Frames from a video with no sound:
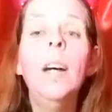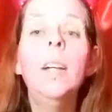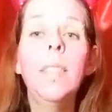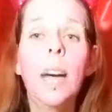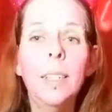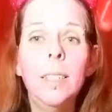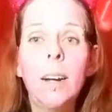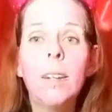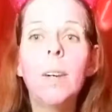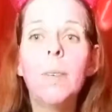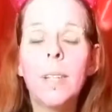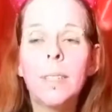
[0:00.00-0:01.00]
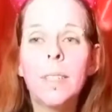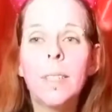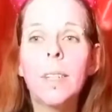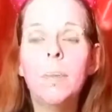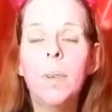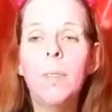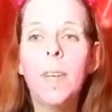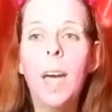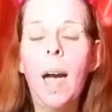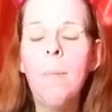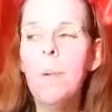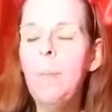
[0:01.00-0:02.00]
Donnie Darko is a good movie.
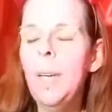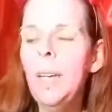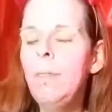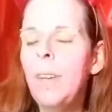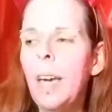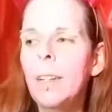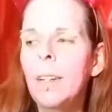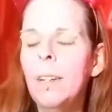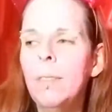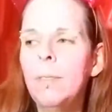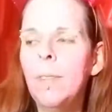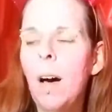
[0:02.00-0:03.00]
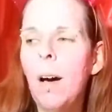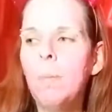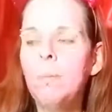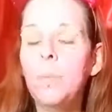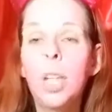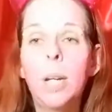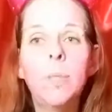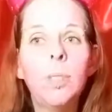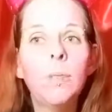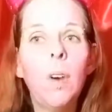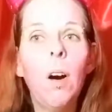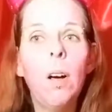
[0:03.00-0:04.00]
I'm a big fan of James
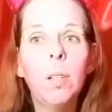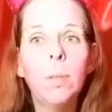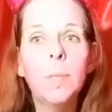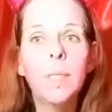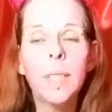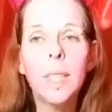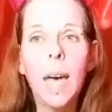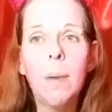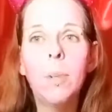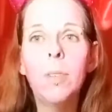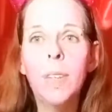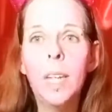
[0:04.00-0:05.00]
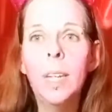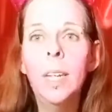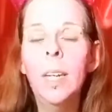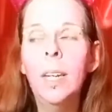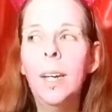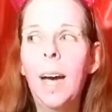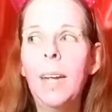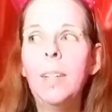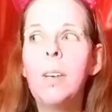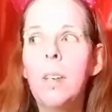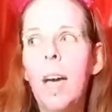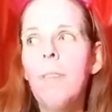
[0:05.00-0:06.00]
Duvall, who was in that movie. I
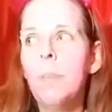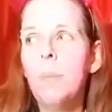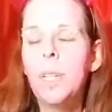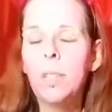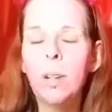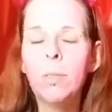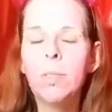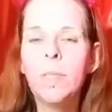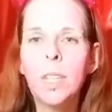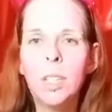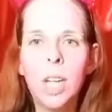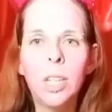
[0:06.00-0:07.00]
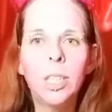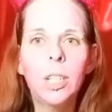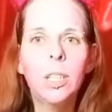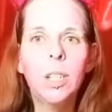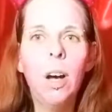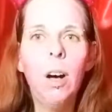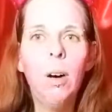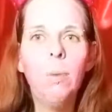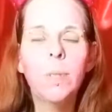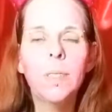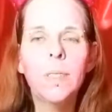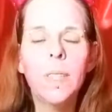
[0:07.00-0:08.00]
know everybody knows that Jake Gyllenhaal
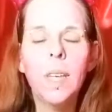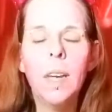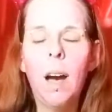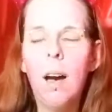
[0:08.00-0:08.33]
was the